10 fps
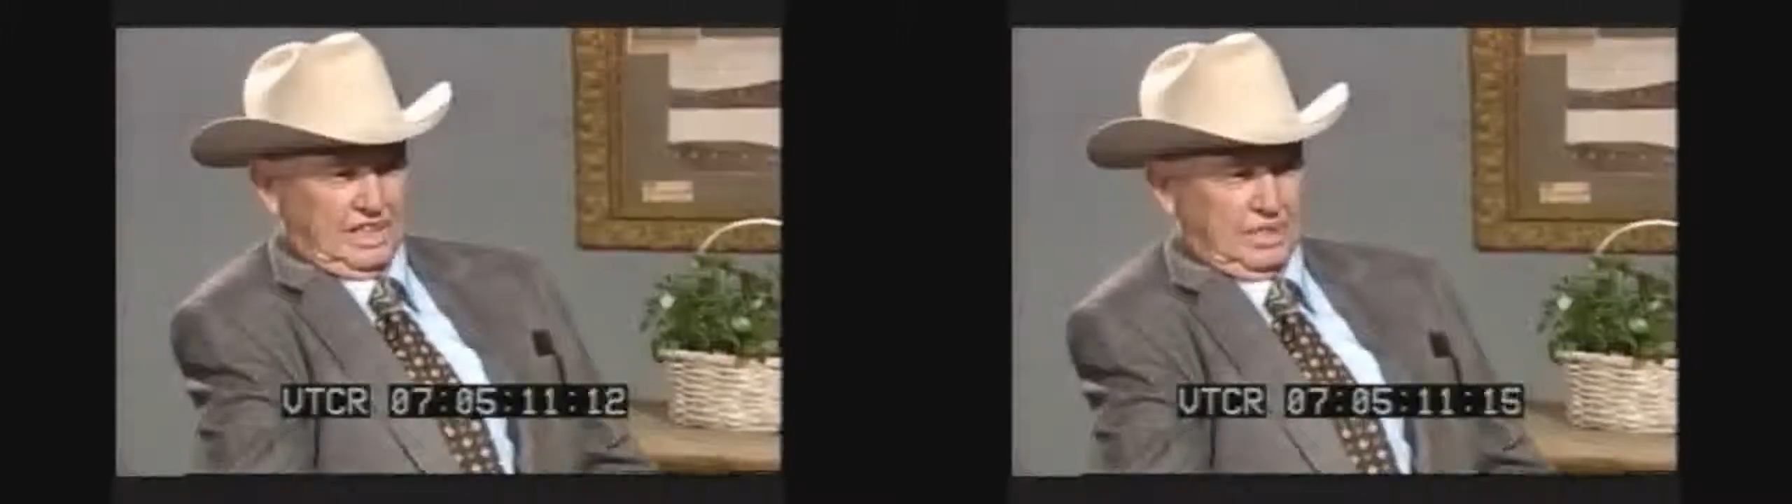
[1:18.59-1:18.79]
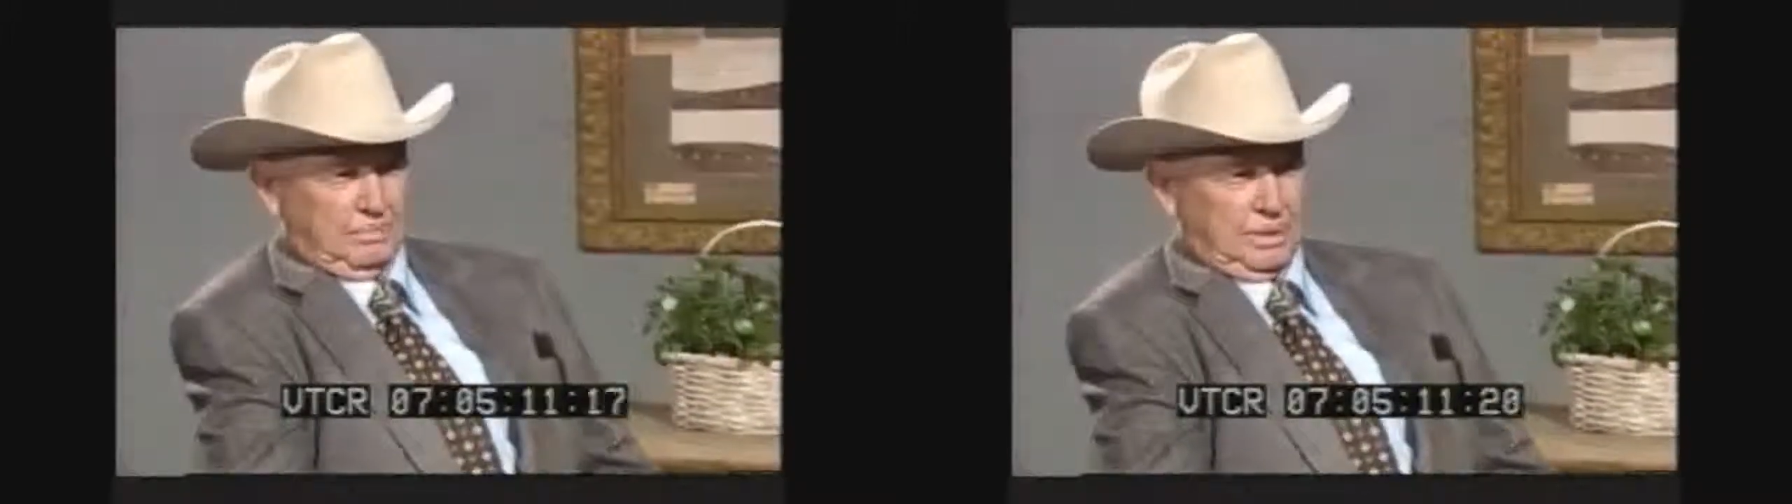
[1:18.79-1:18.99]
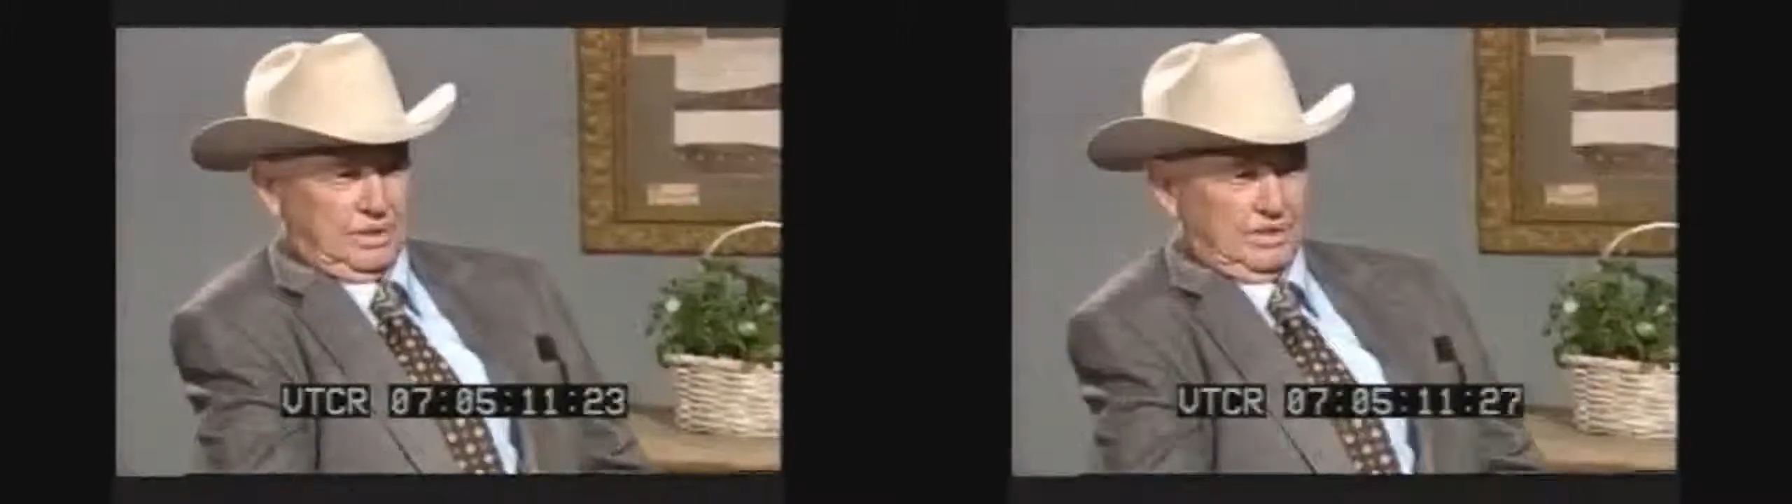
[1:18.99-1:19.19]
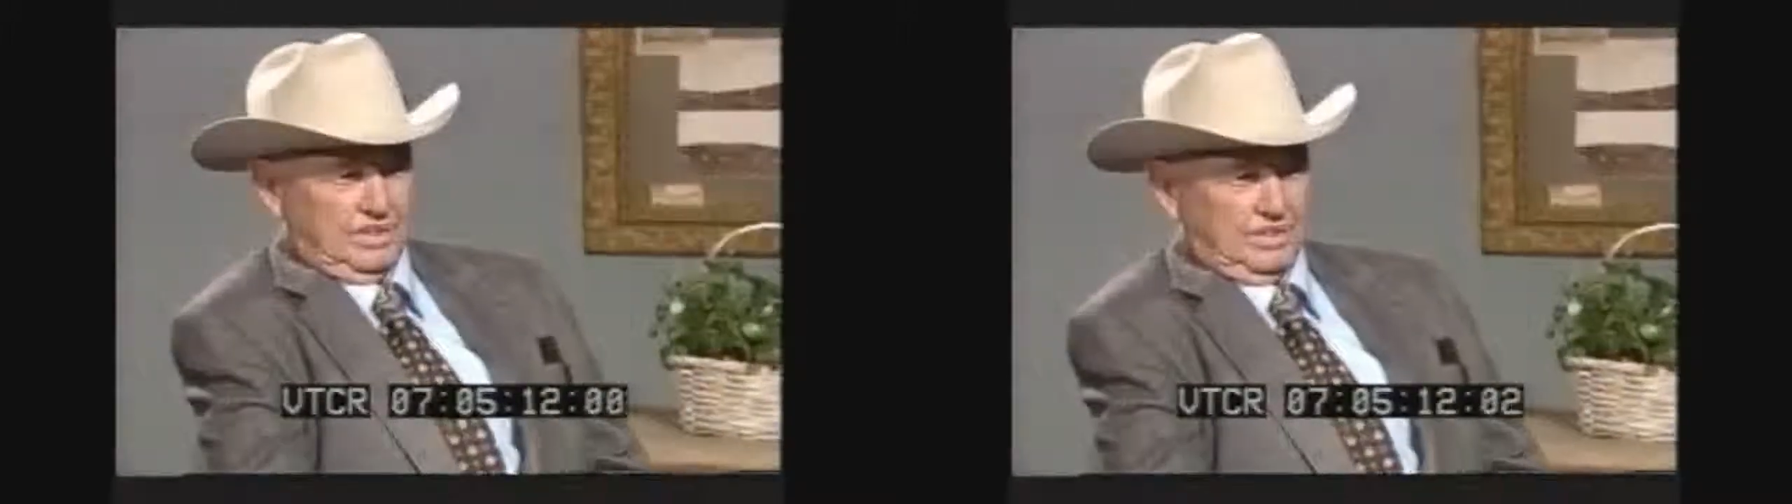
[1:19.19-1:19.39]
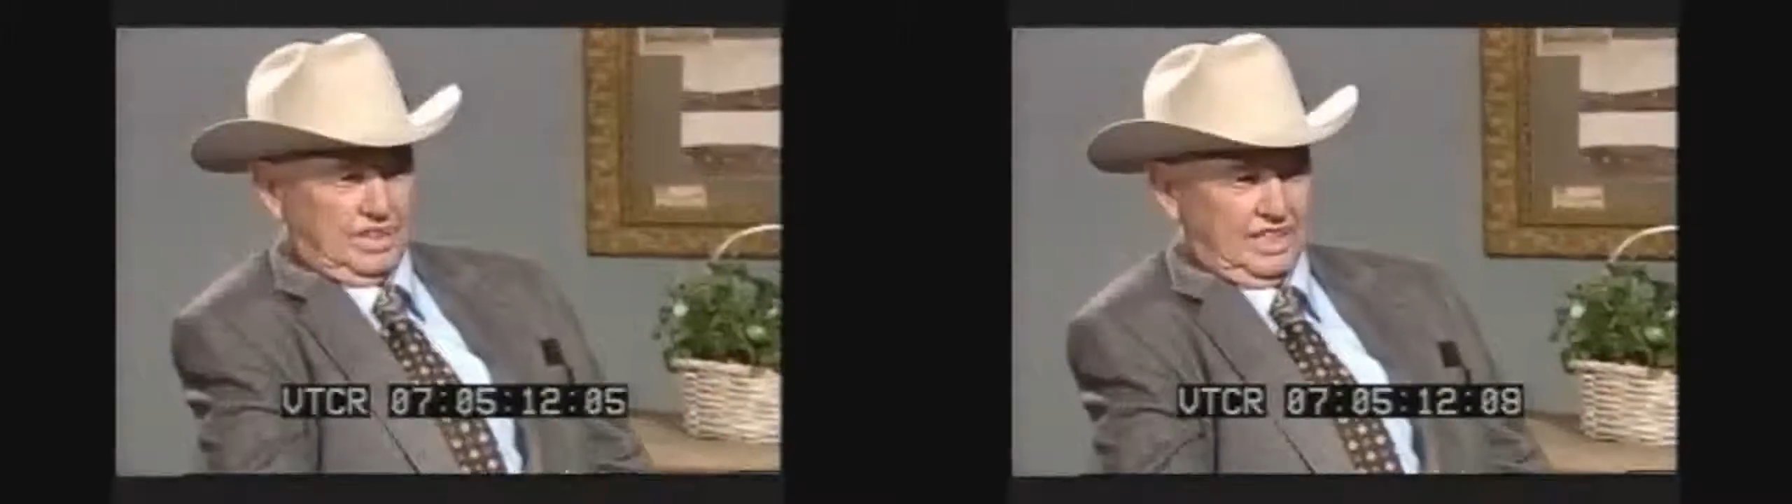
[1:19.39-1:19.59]
in the
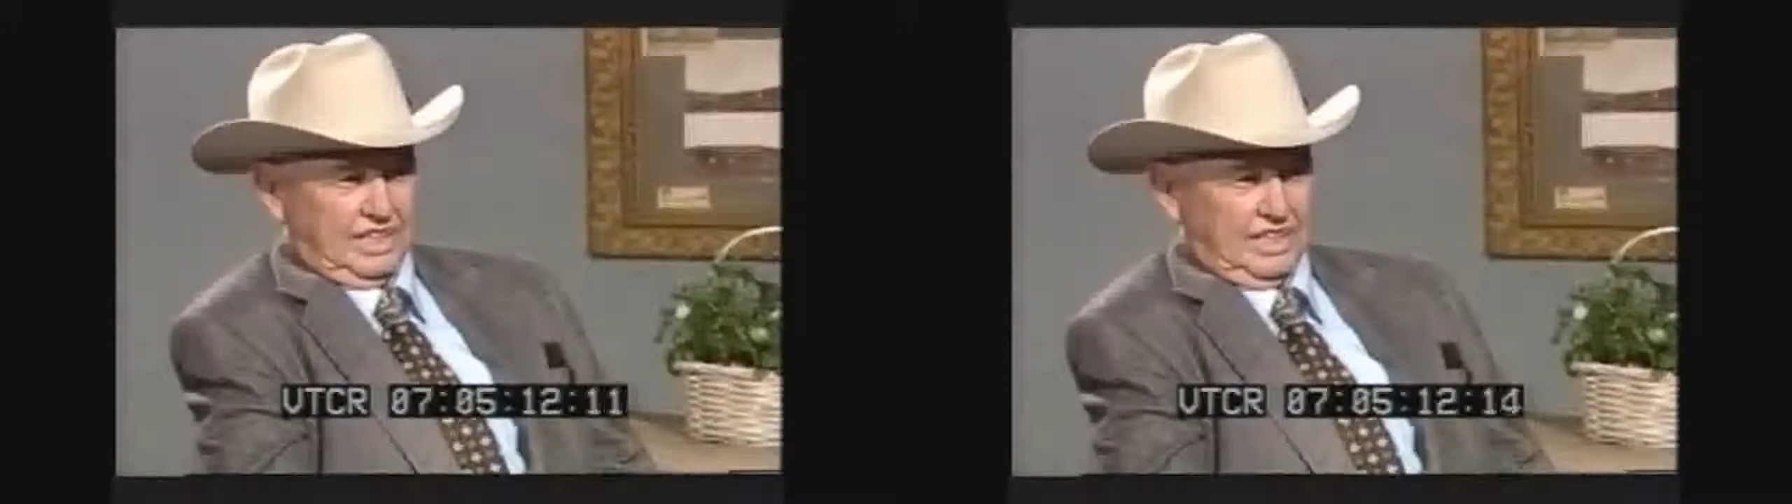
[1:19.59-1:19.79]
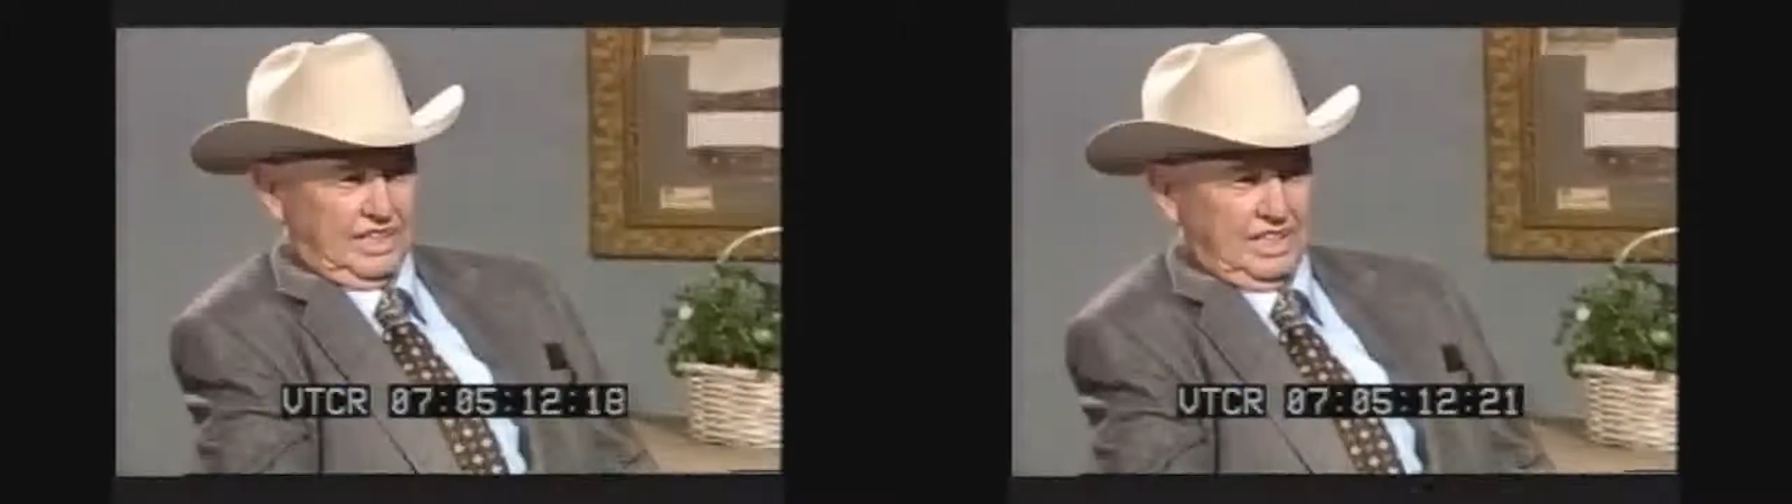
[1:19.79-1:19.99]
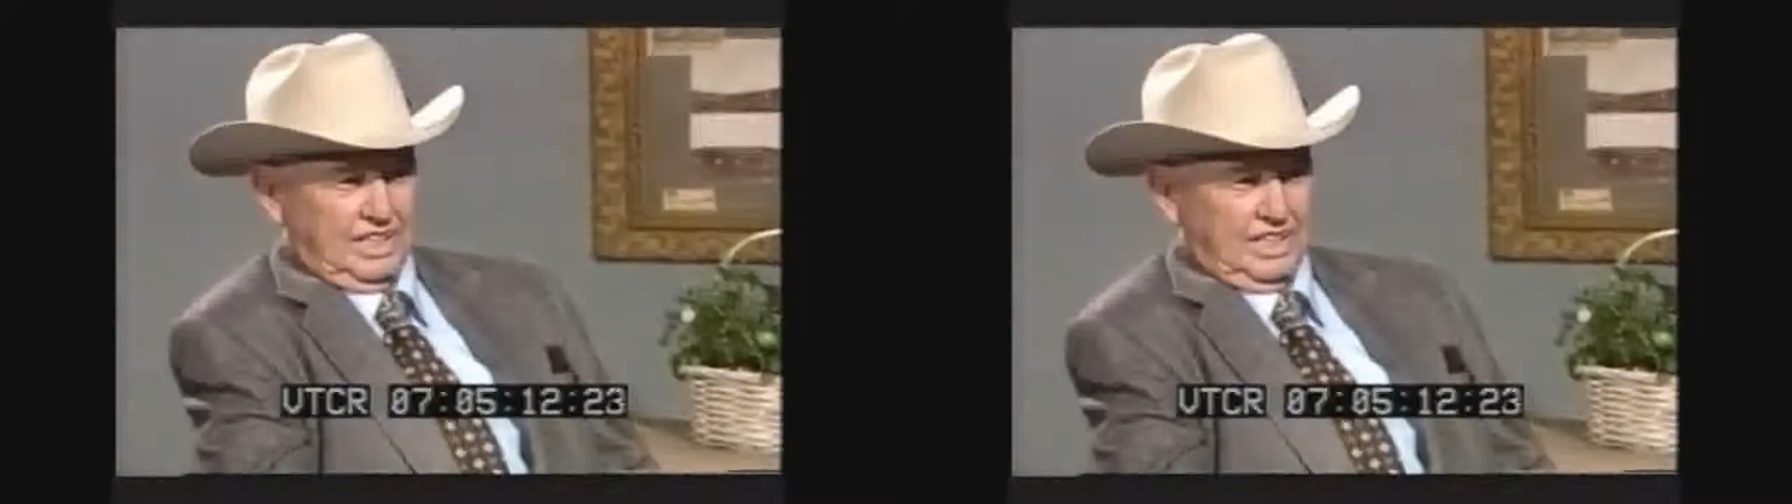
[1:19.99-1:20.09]
Pelladure Canyon.